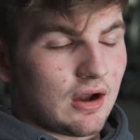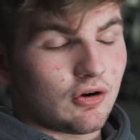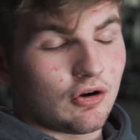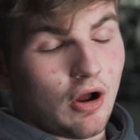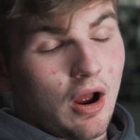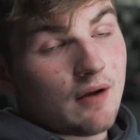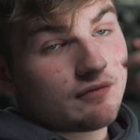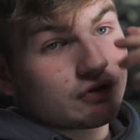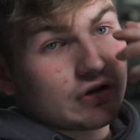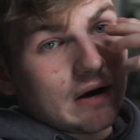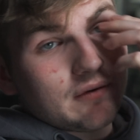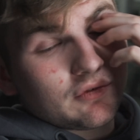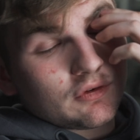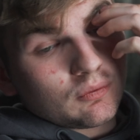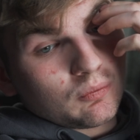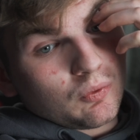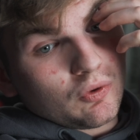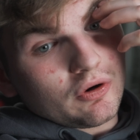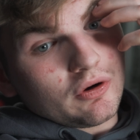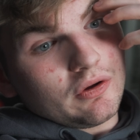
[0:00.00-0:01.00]
I don't know, I've traveled
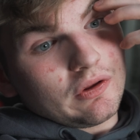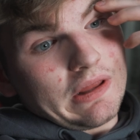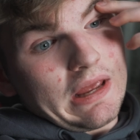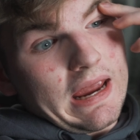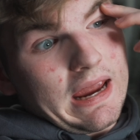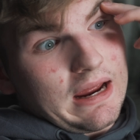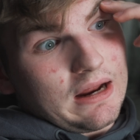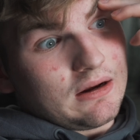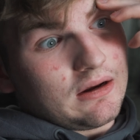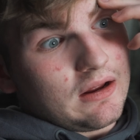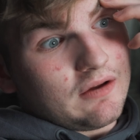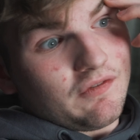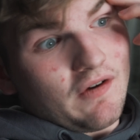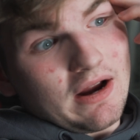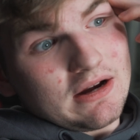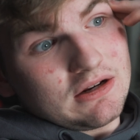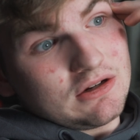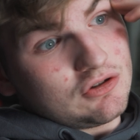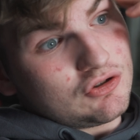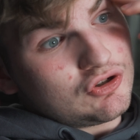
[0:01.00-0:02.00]
the world, and if
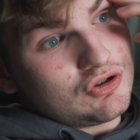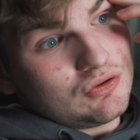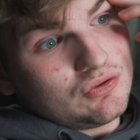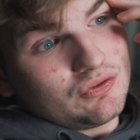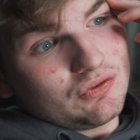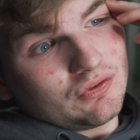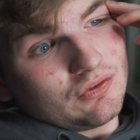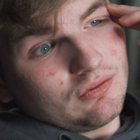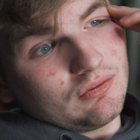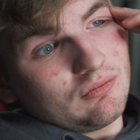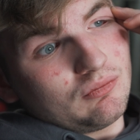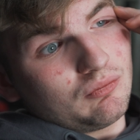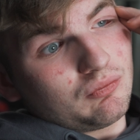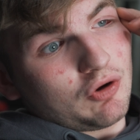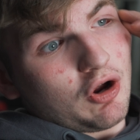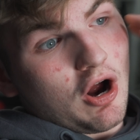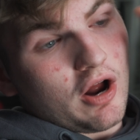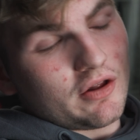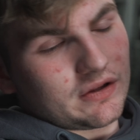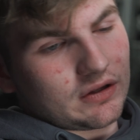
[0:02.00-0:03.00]
I didn't choose
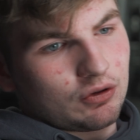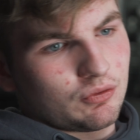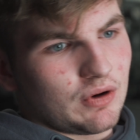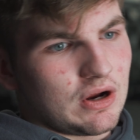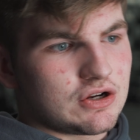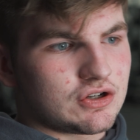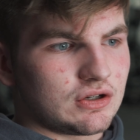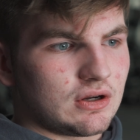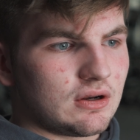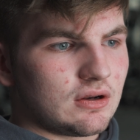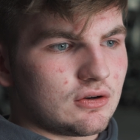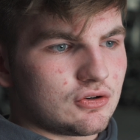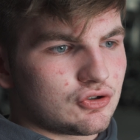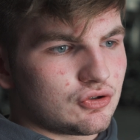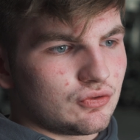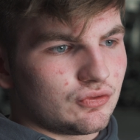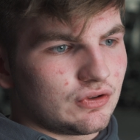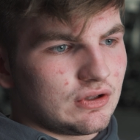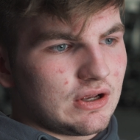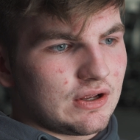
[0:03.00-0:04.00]
content creation, I didn't
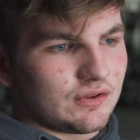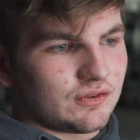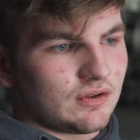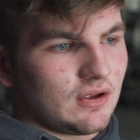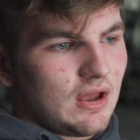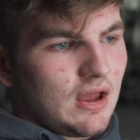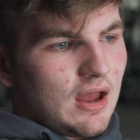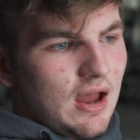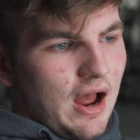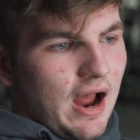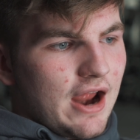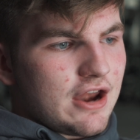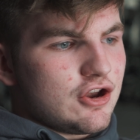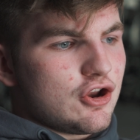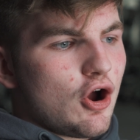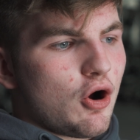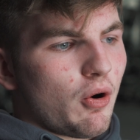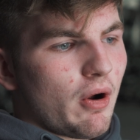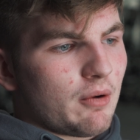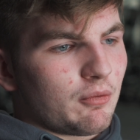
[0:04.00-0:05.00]
choose this, I
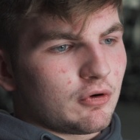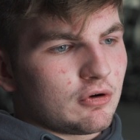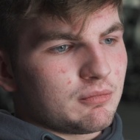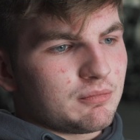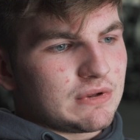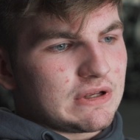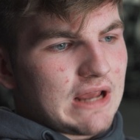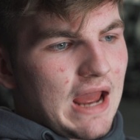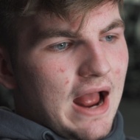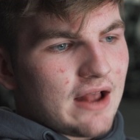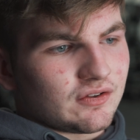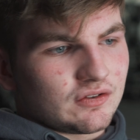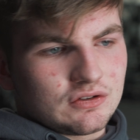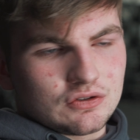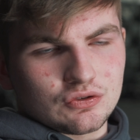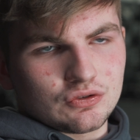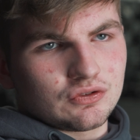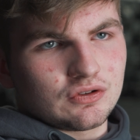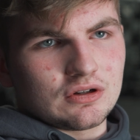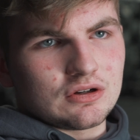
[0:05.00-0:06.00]
know I wouldn't be as
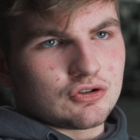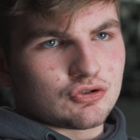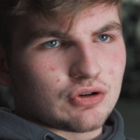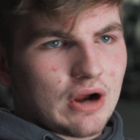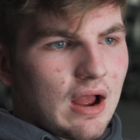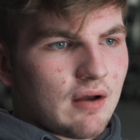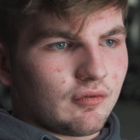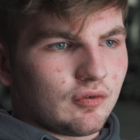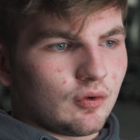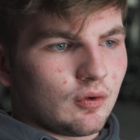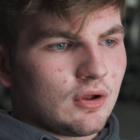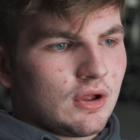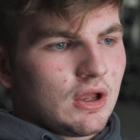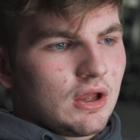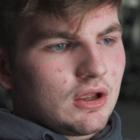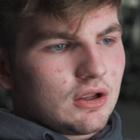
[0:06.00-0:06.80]
interested in travel.